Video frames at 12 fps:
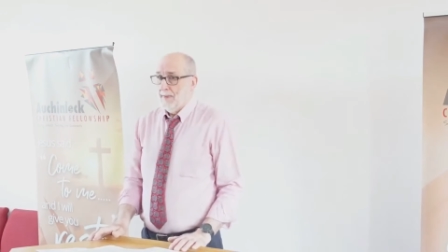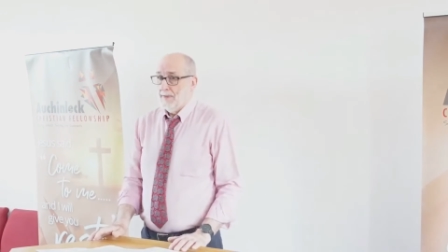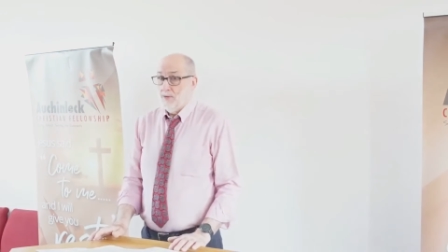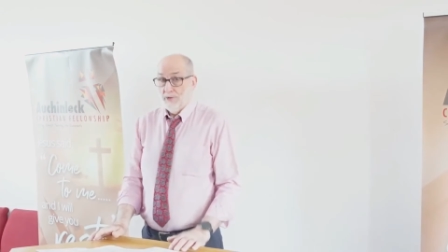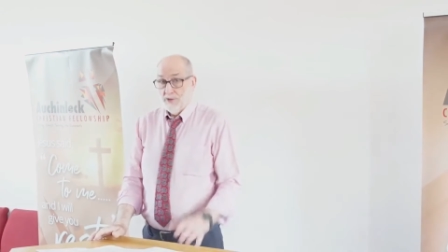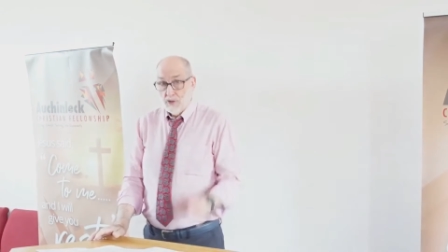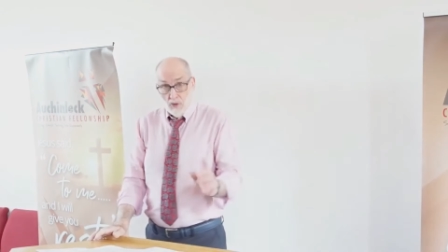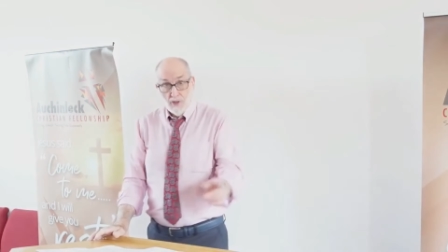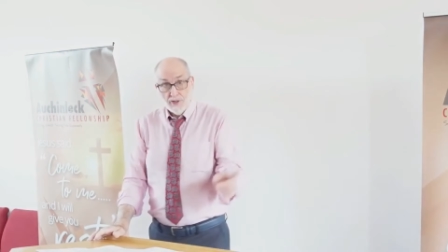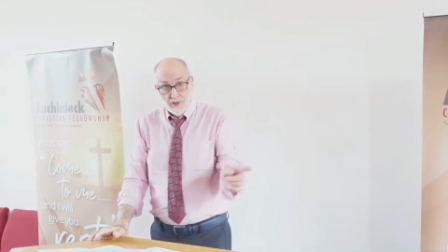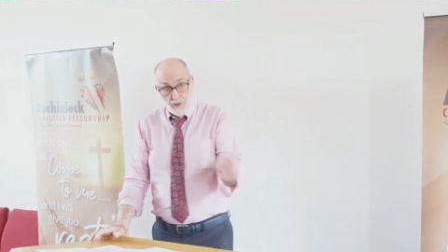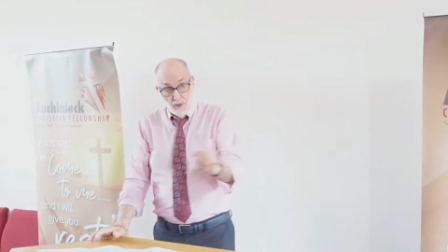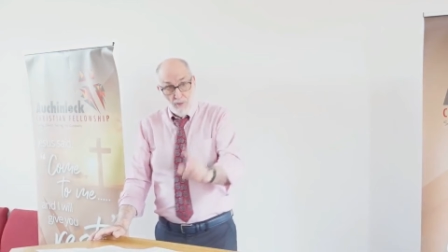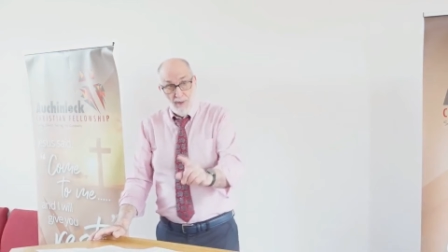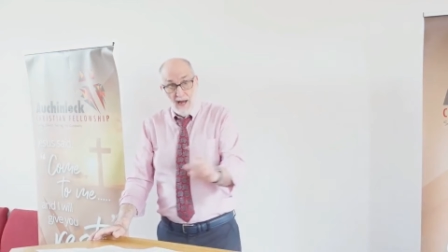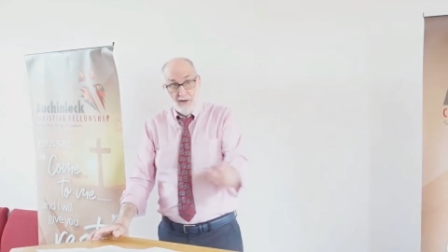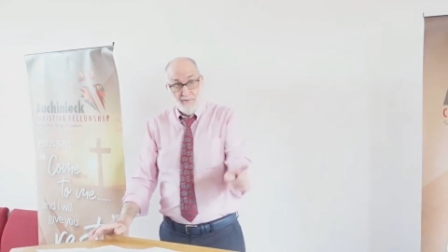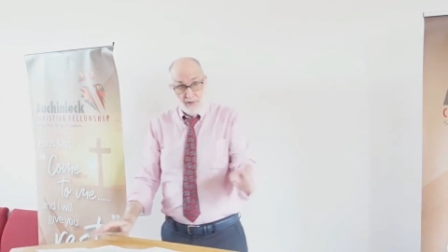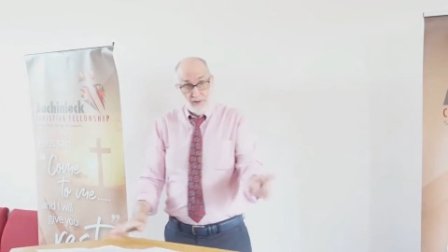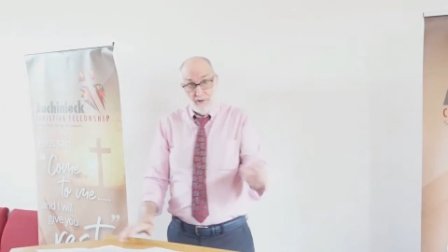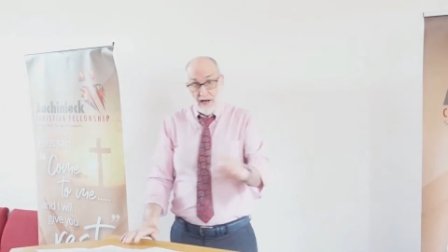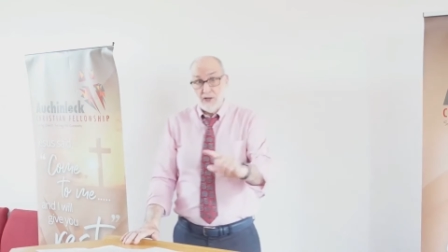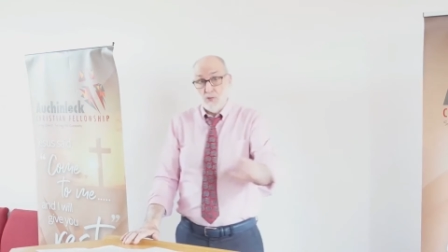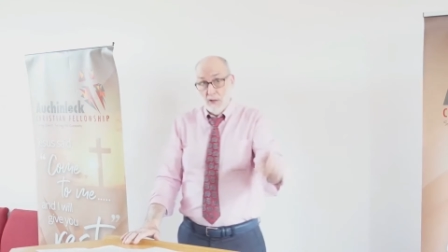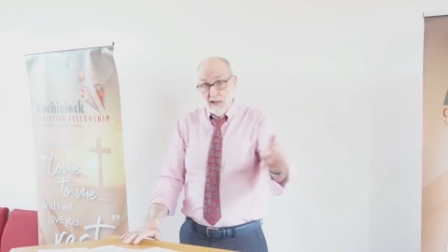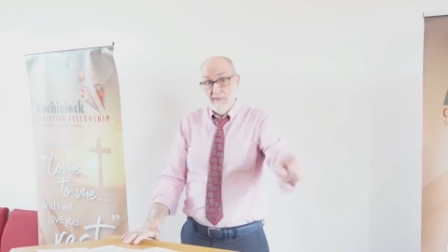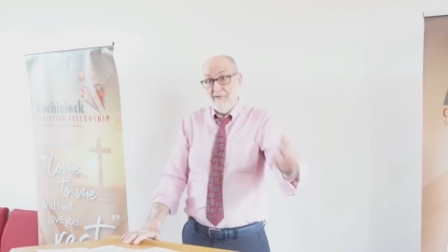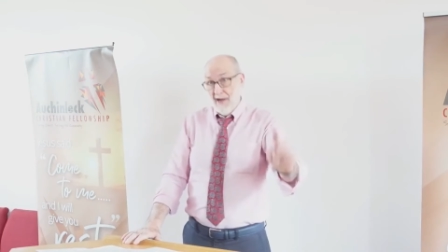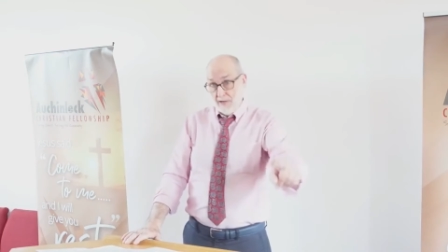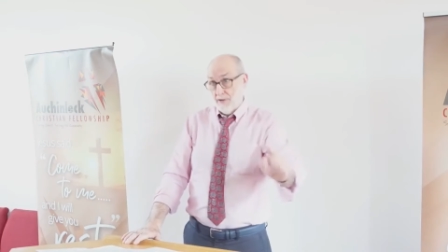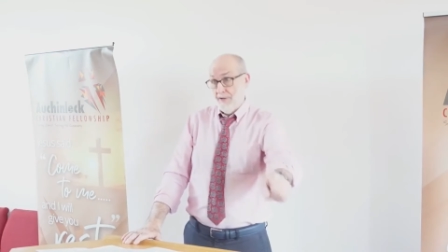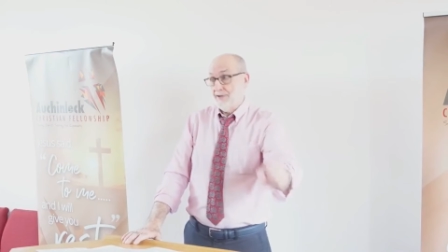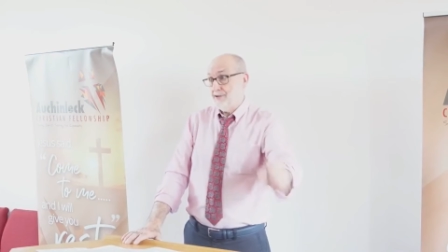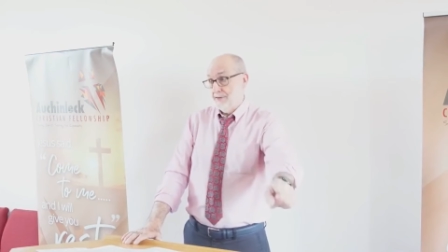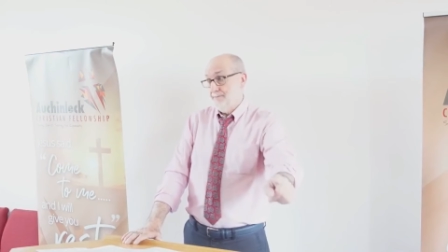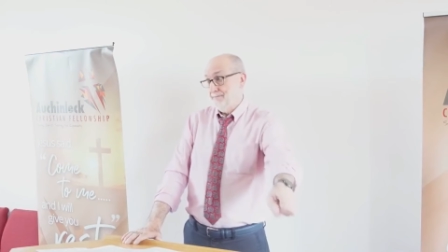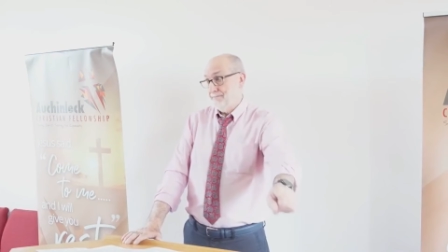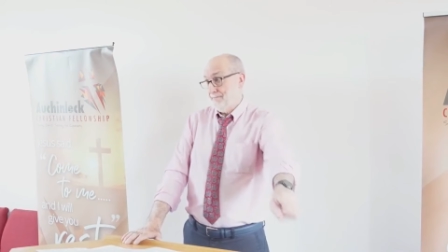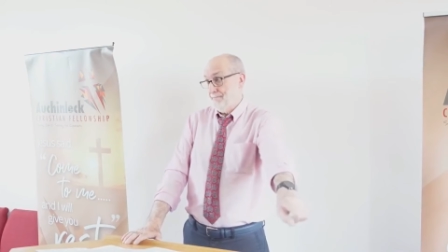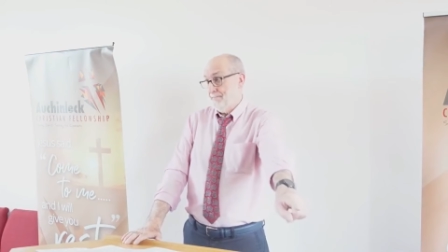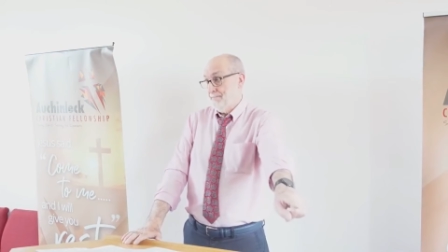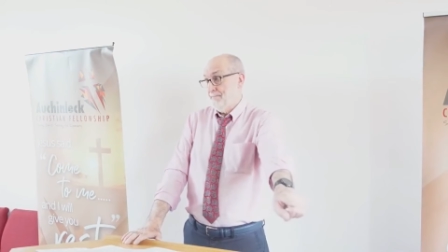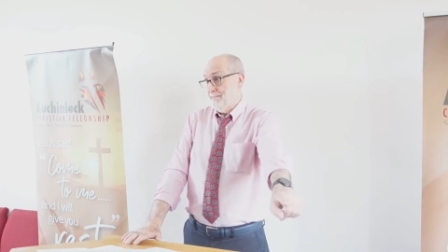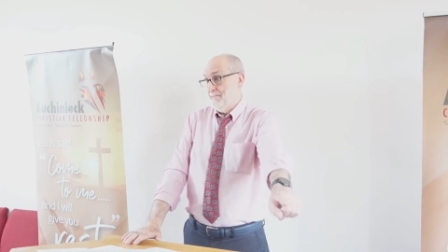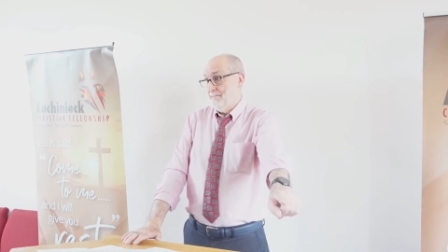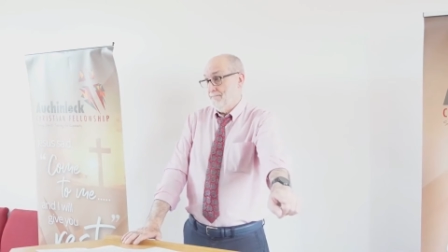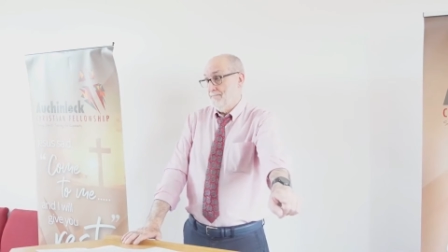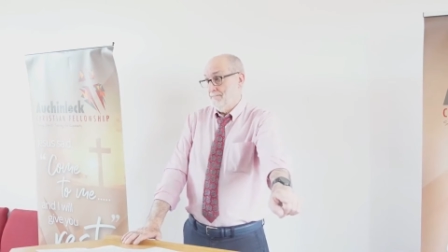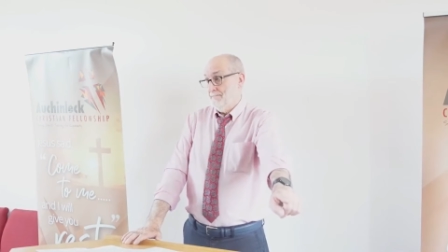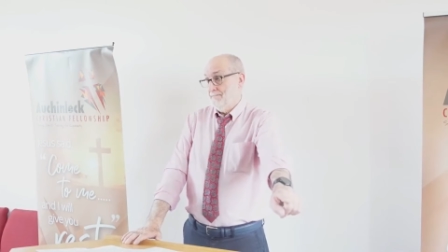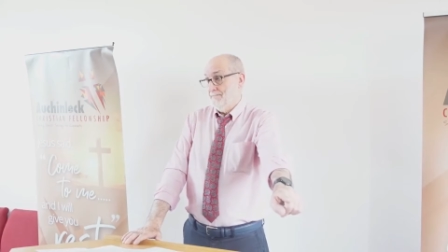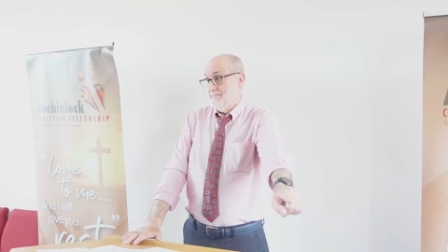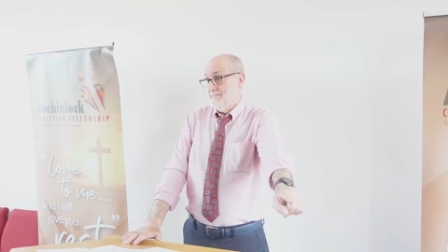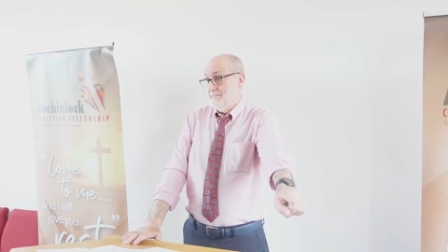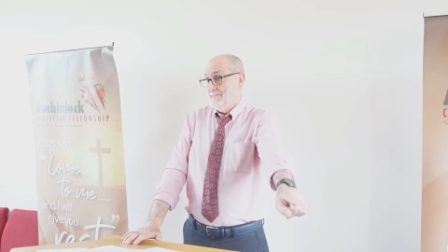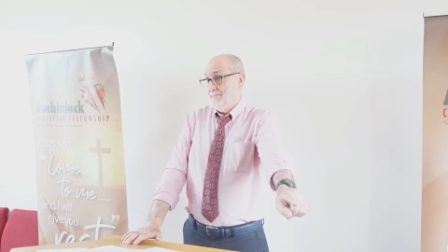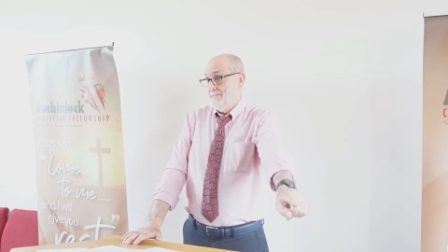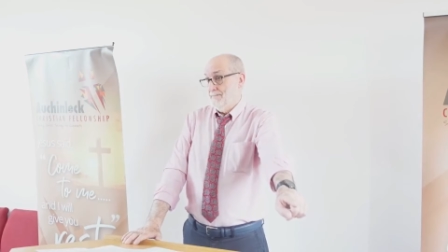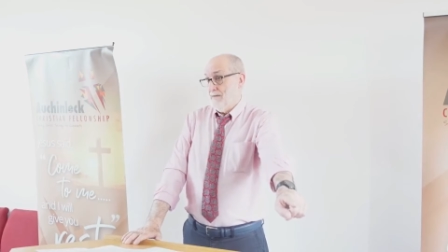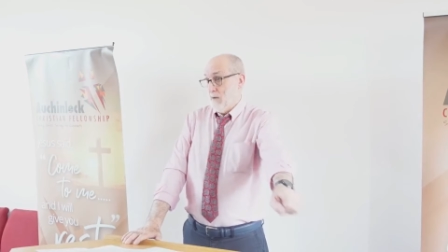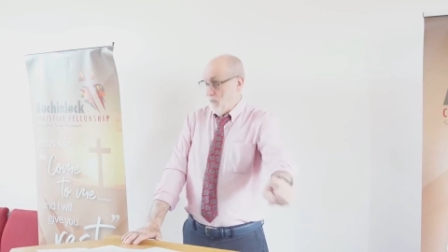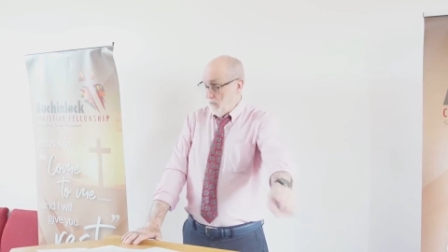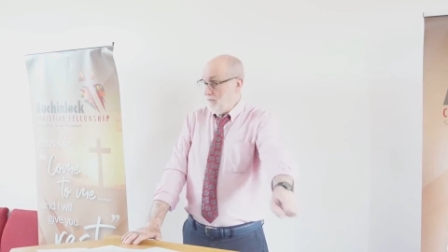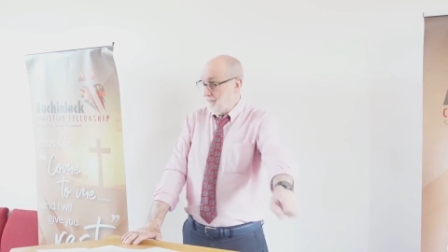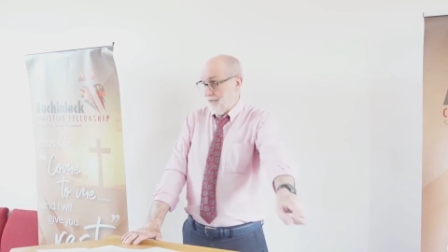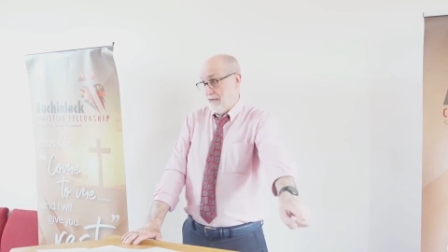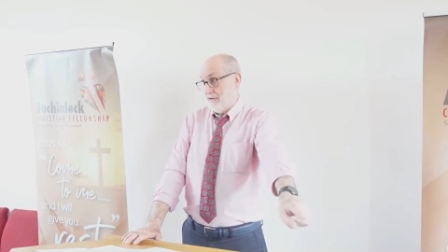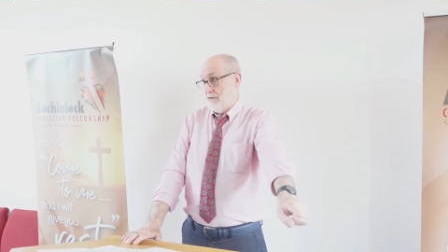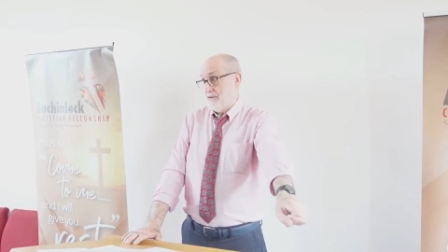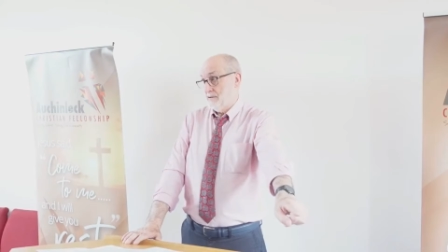make. You know, the choice that you make for Christ will affect others. It will affect others.